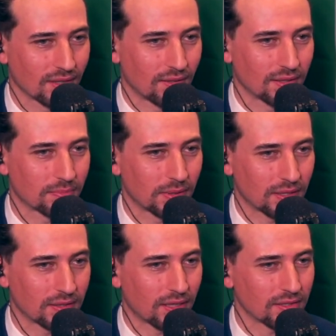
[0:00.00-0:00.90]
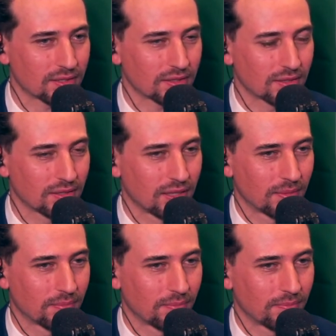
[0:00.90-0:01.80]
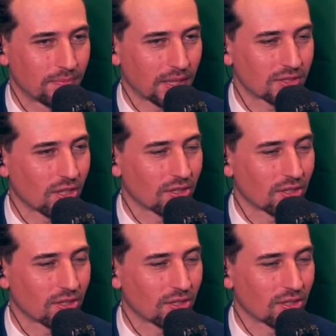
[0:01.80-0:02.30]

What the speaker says: All right, but there's but it's on.